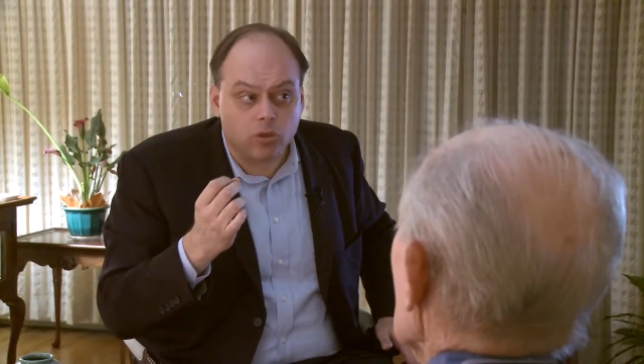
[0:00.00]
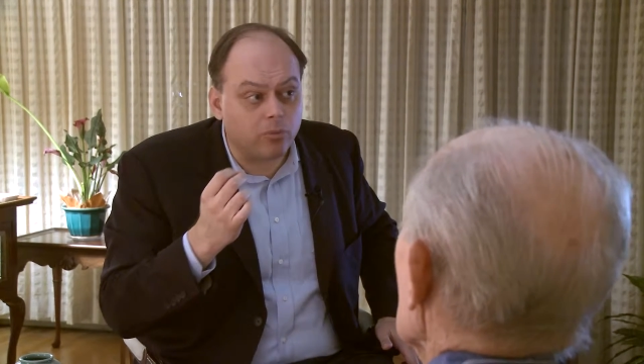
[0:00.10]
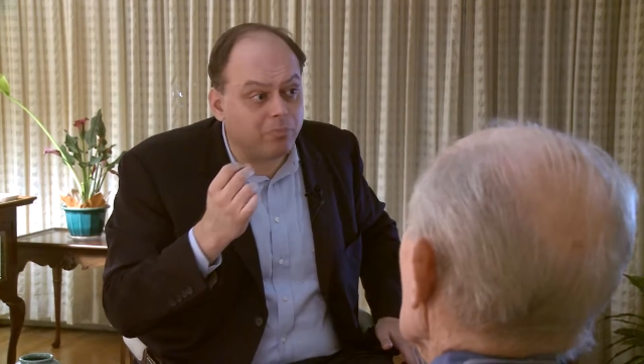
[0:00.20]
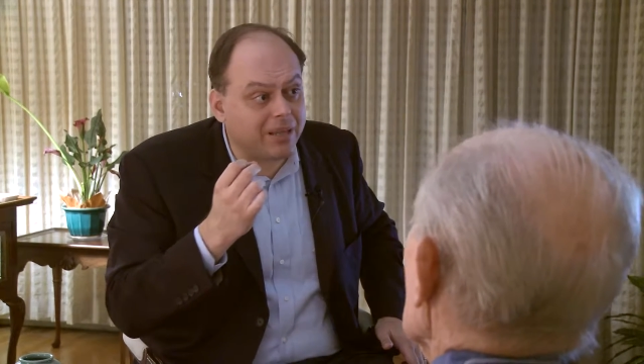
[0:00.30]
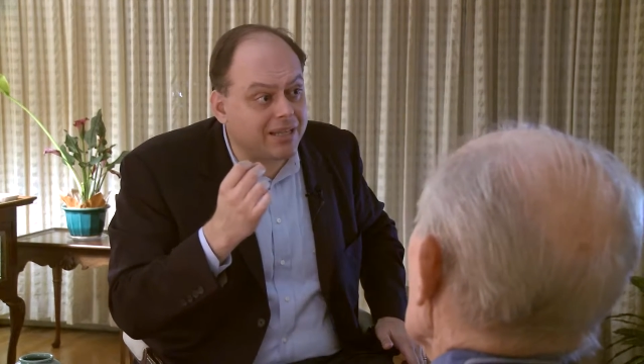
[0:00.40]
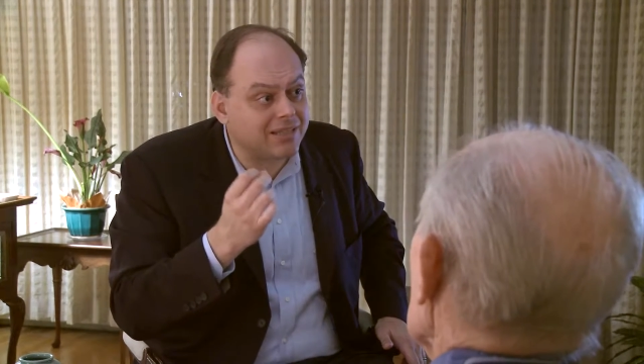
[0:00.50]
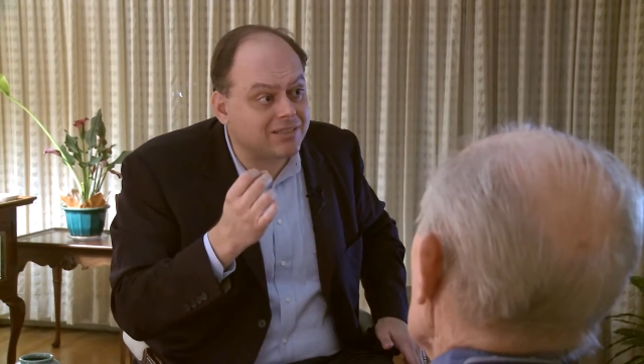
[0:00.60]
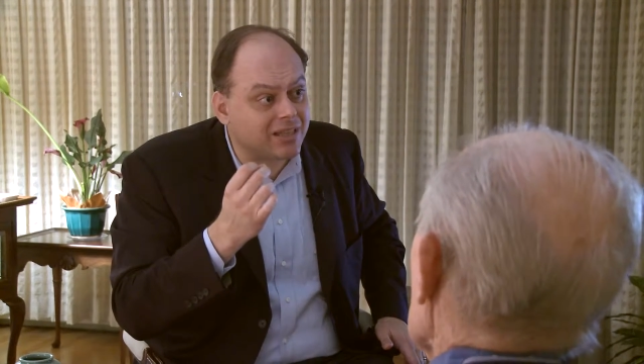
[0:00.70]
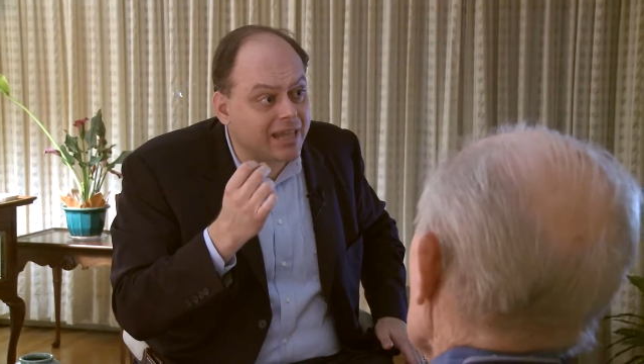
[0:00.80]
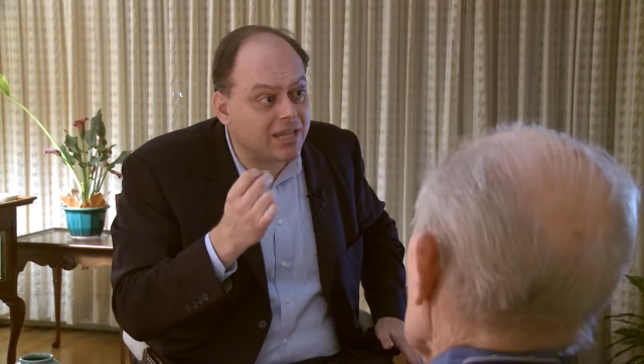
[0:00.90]
the
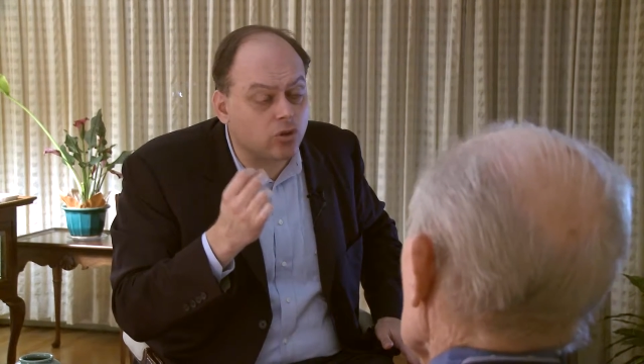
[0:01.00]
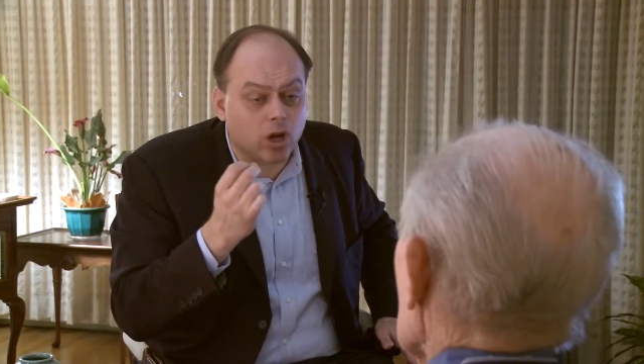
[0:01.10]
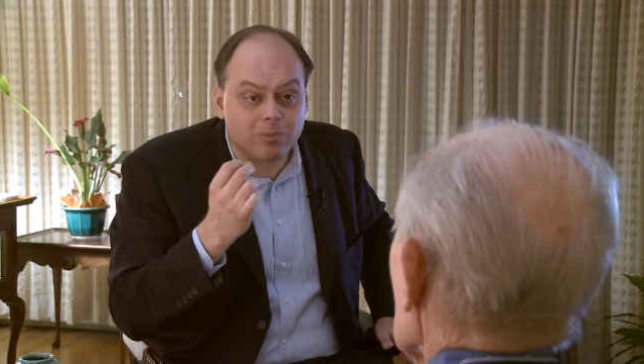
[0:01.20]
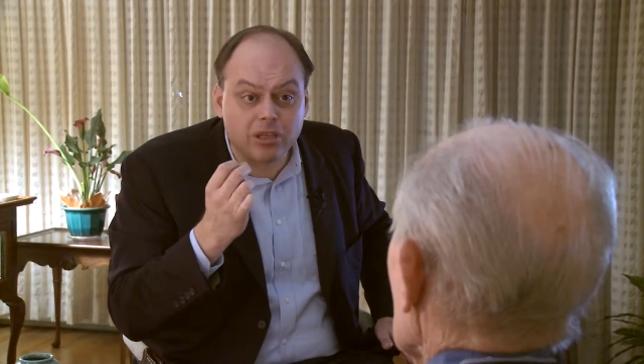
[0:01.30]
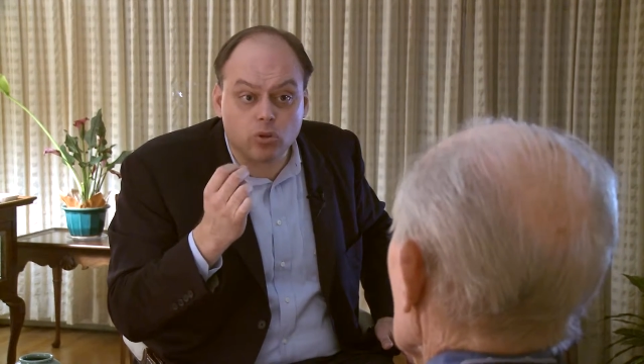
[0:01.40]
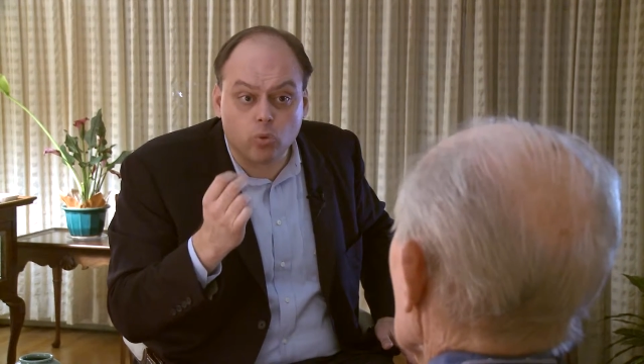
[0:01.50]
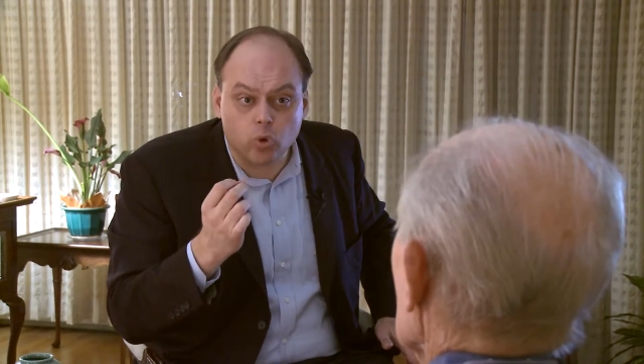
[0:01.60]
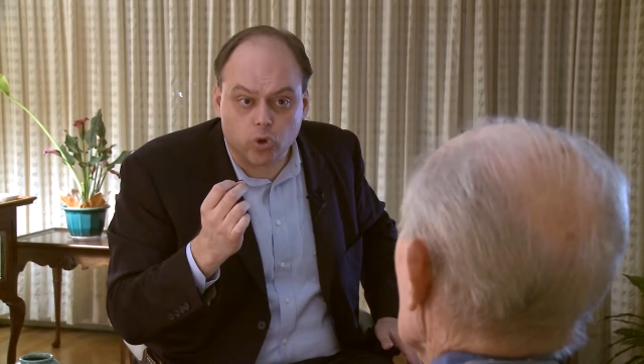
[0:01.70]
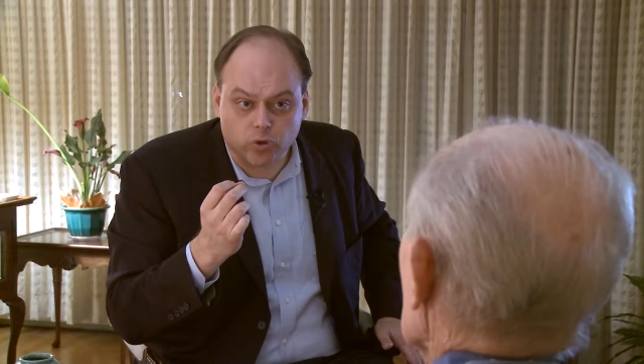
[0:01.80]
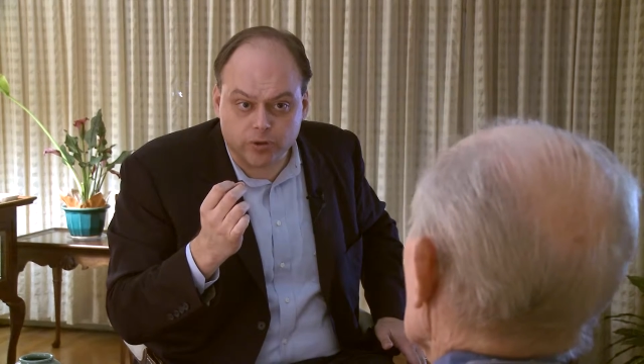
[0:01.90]
biggest land army in the
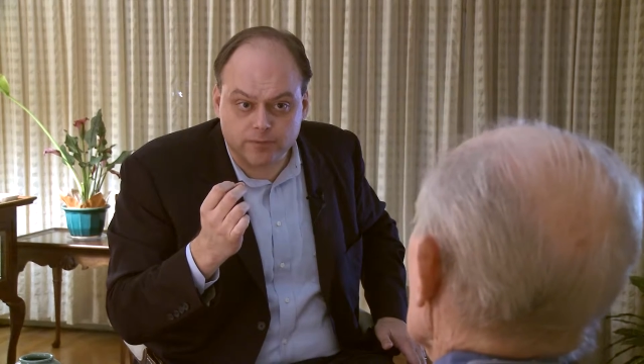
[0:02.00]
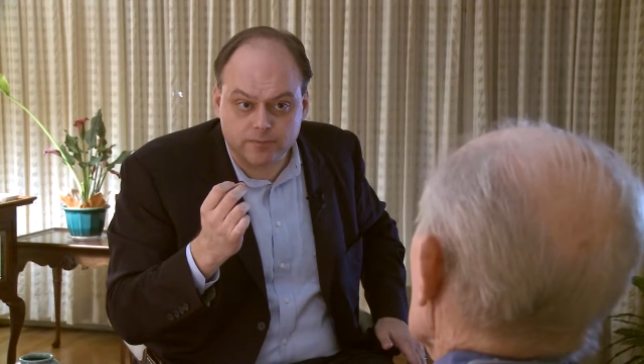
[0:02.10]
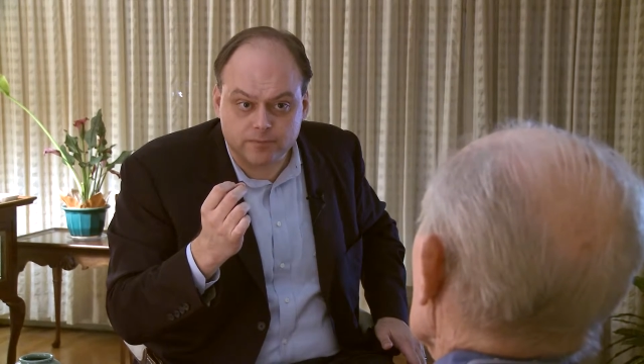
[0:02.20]
world,